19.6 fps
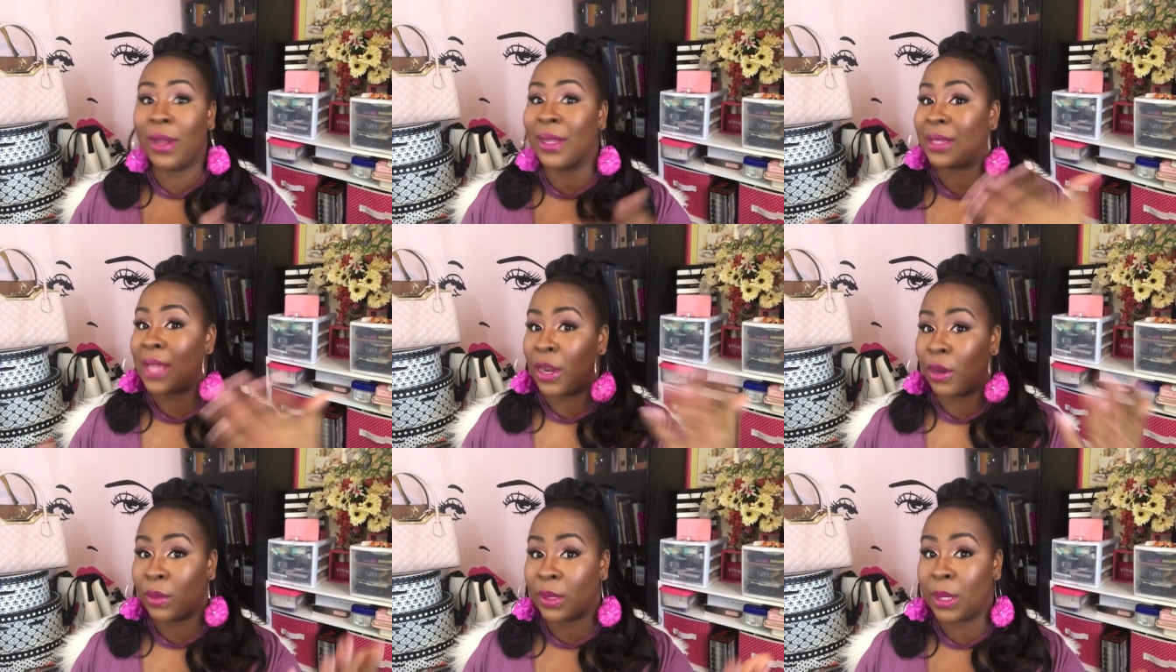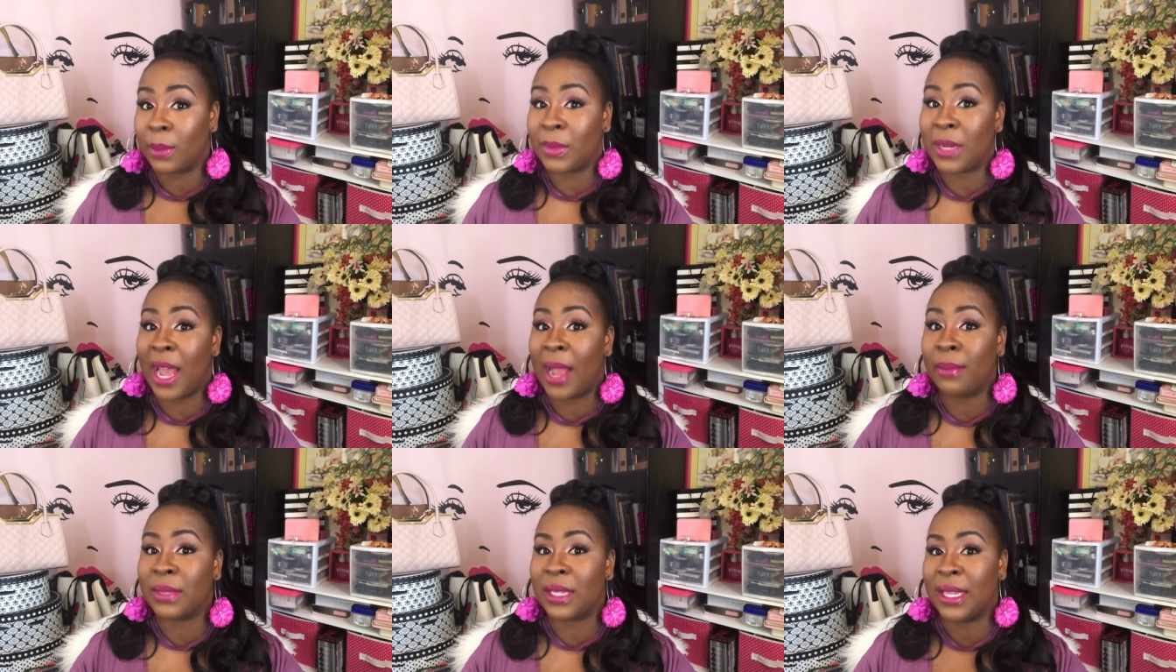because I know
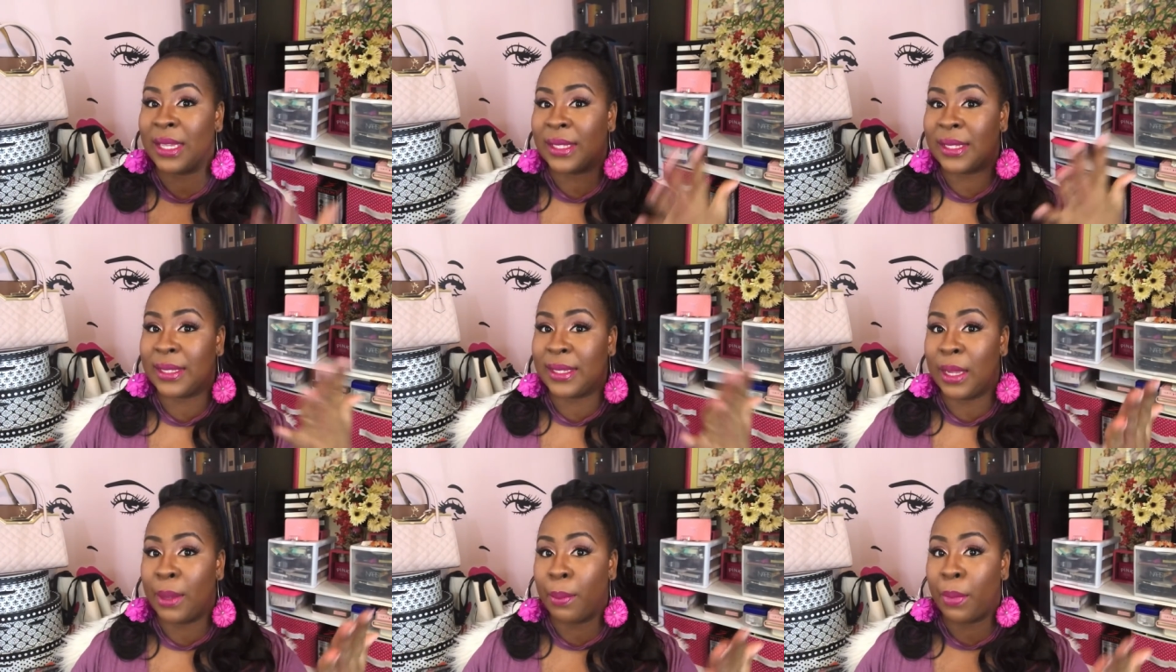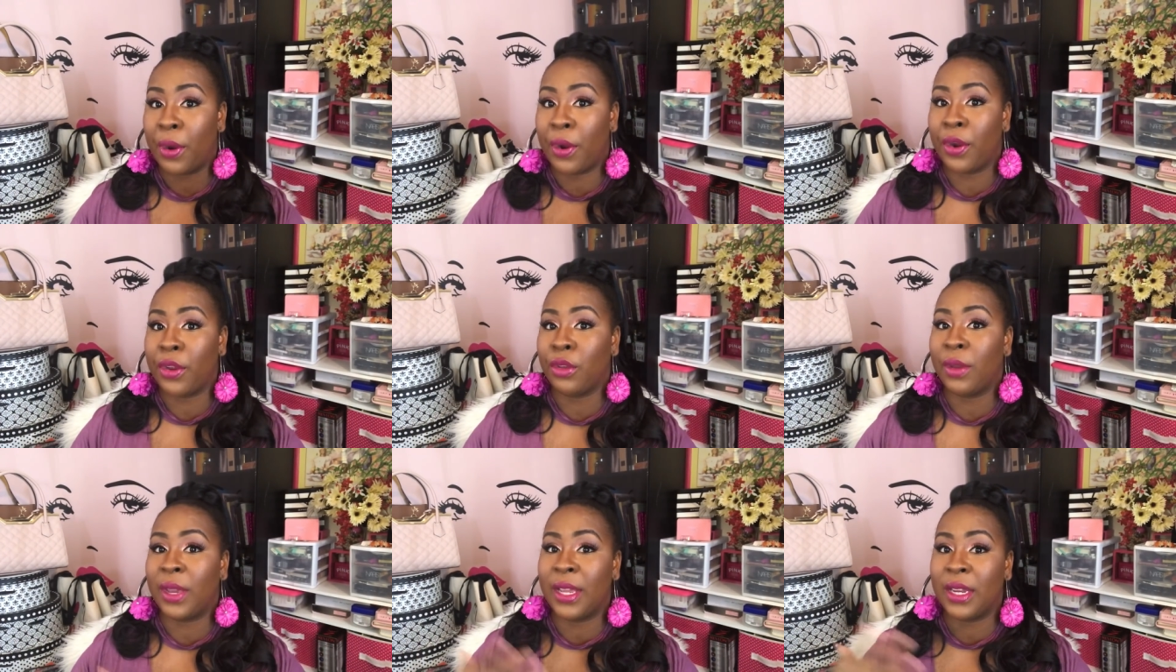sometimes in
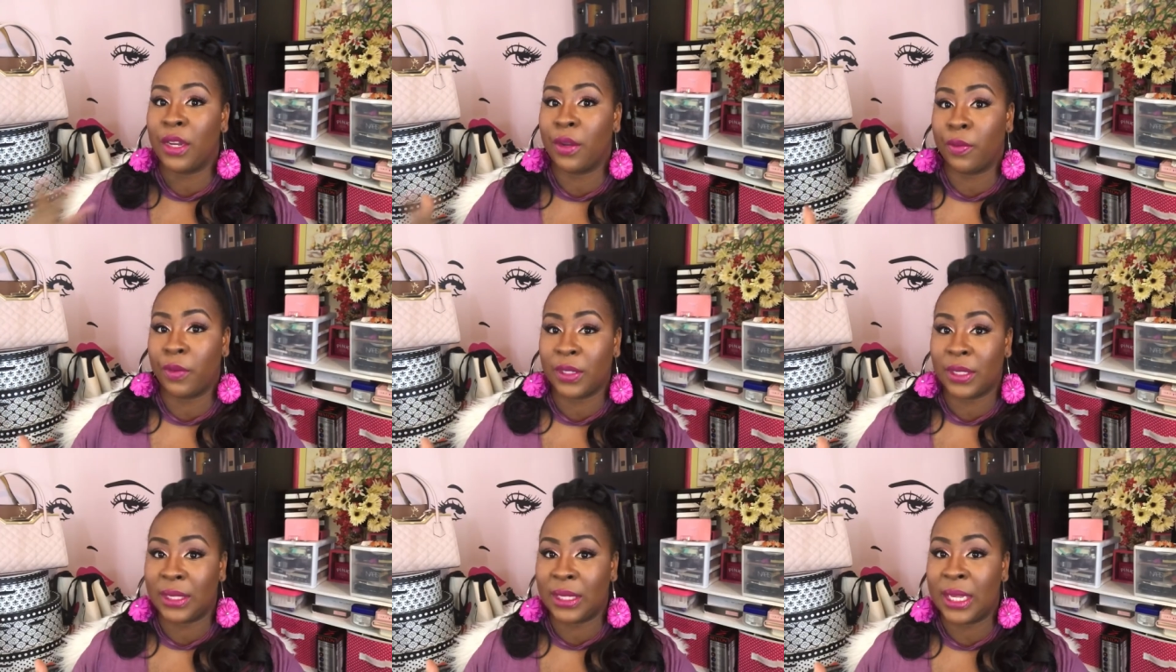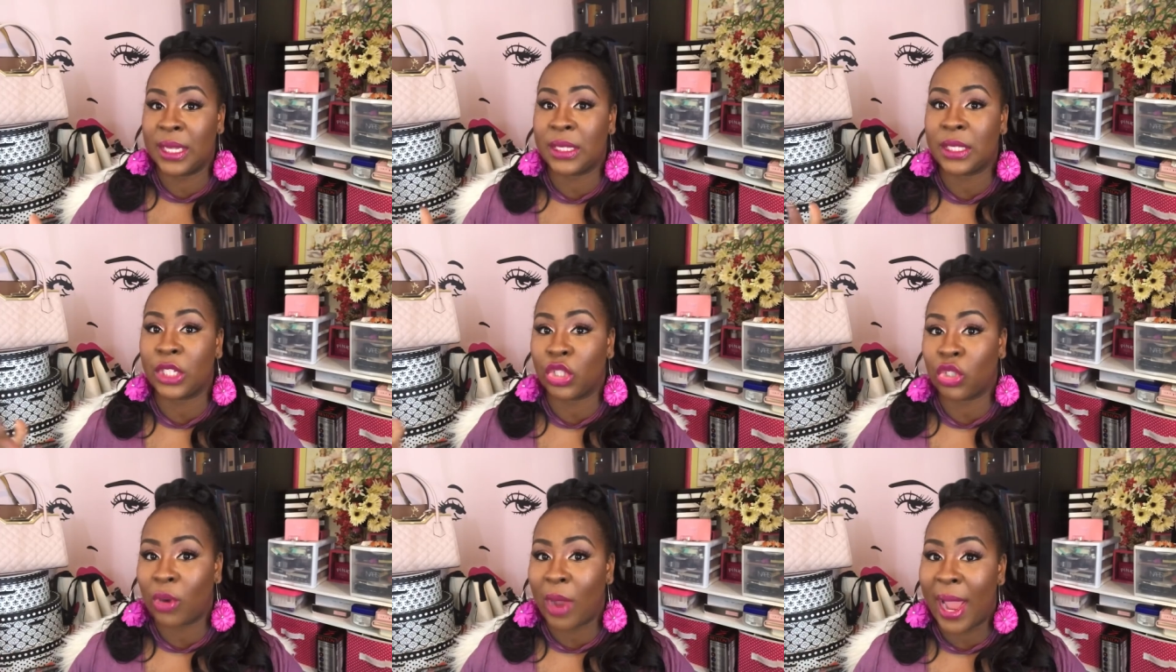Scentbird you get different scents
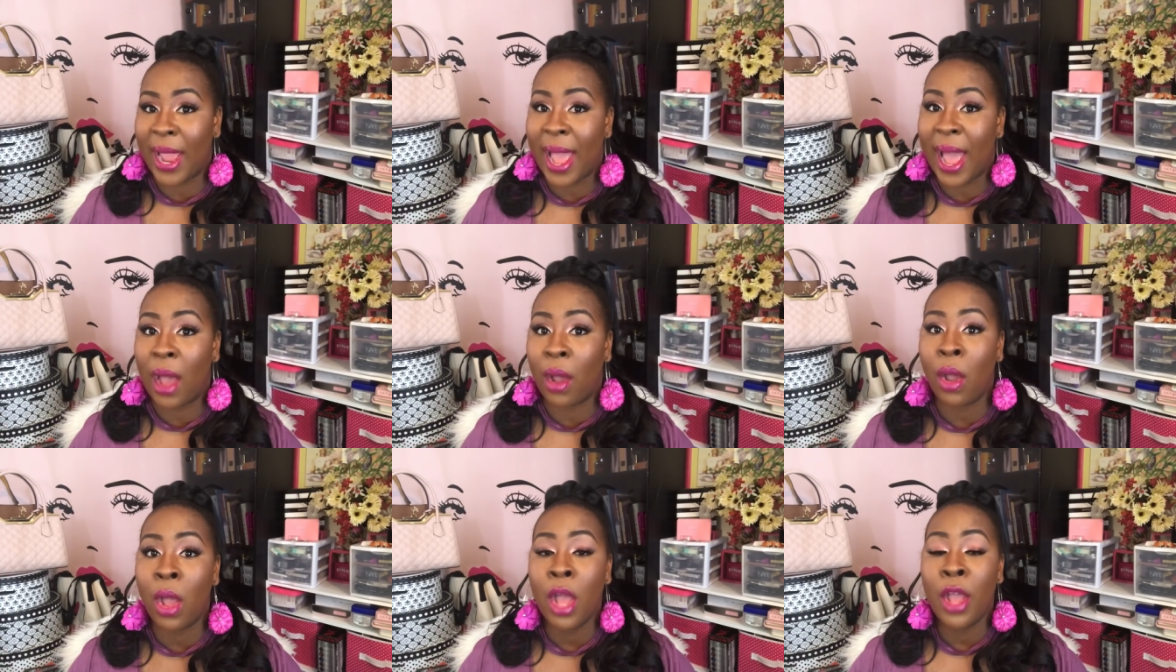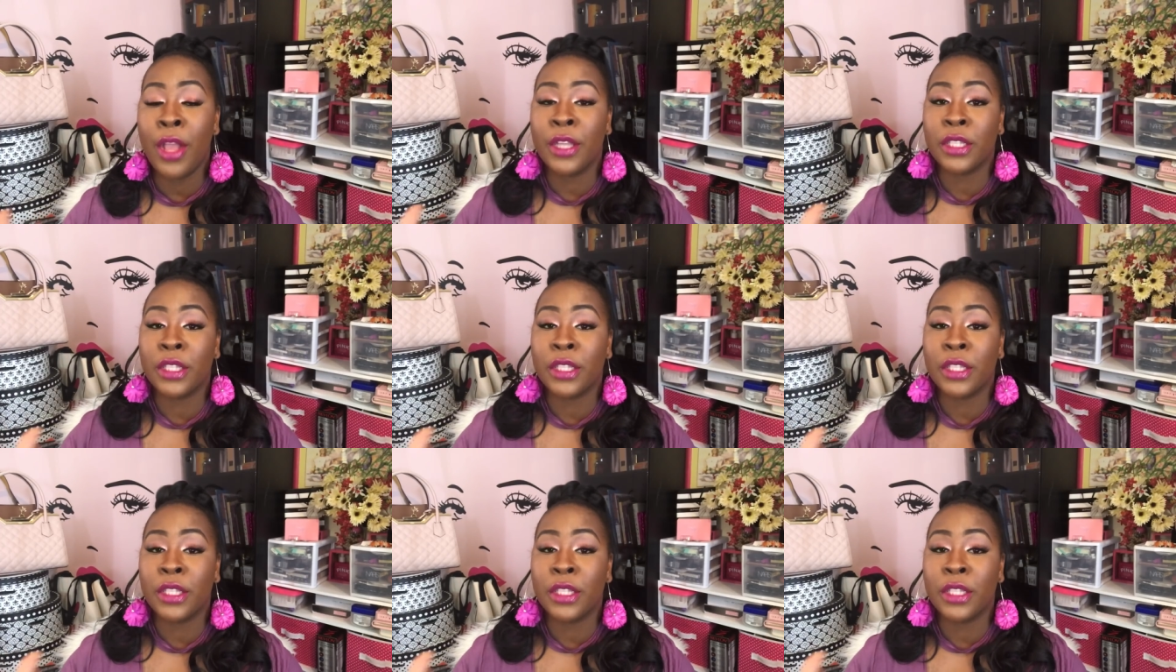to try out.